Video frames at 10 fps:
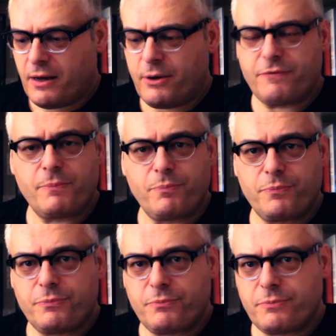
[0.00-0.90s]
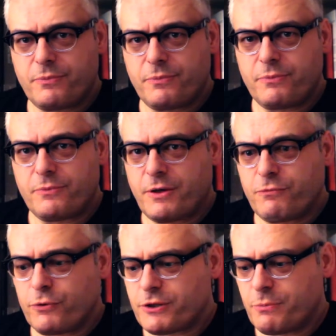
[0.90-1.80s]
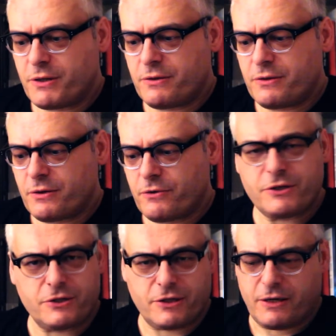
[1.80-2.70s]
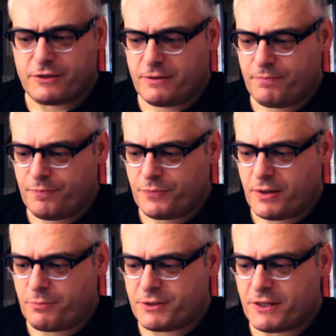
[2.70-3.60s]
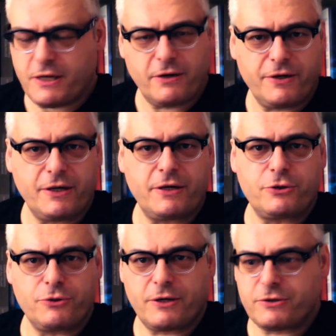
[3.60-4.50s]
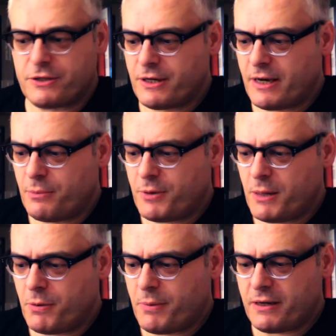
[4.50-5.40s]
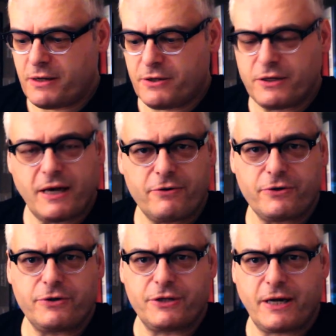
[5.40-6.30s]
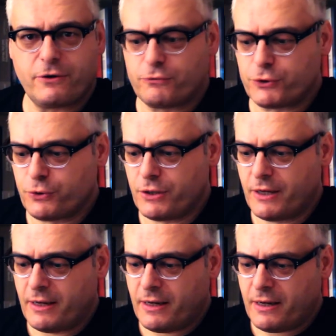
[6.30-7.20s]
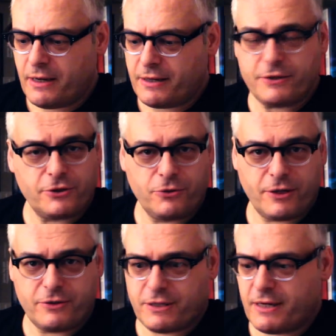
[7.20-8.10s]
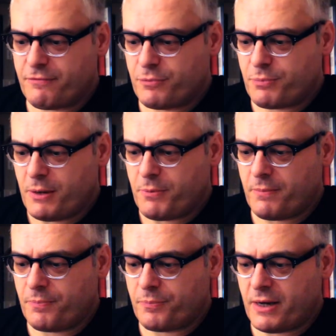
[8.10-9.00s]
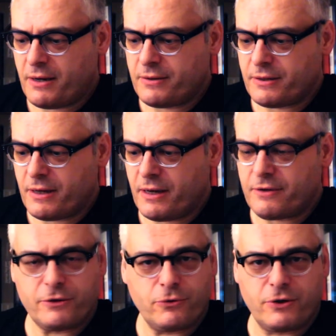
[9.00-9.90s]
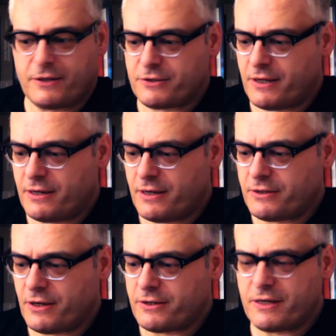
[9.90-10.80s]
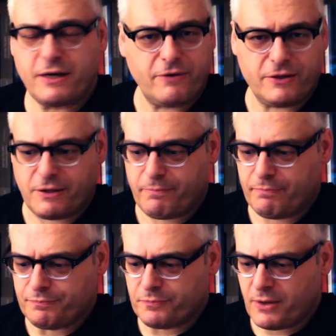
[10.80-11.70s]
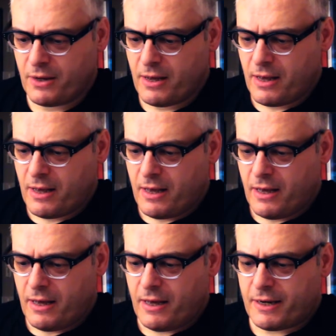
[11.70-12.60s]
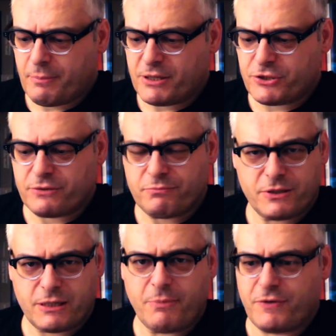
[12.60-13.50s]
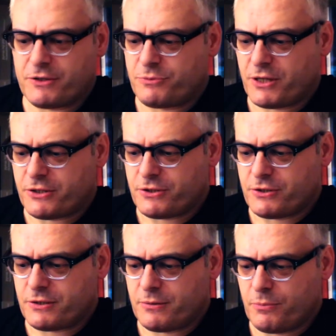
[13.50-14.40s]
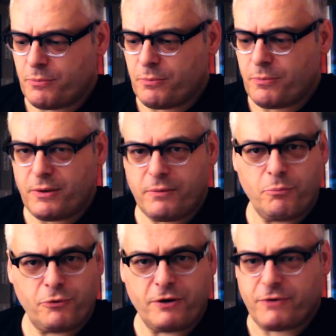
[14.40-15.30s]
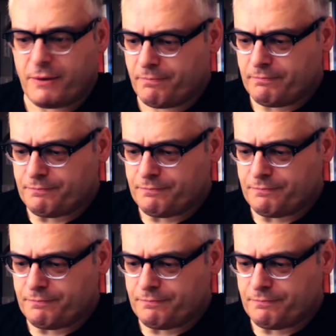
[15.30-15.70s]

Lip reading: However, they've also been criticised, in particular in a 2009 paper by Gideon Keron and Yakov Schul, and in a 2011 paper by Ari Kuklenski and Gerd Gigerenzer. And I'll mention some of these objections briefly.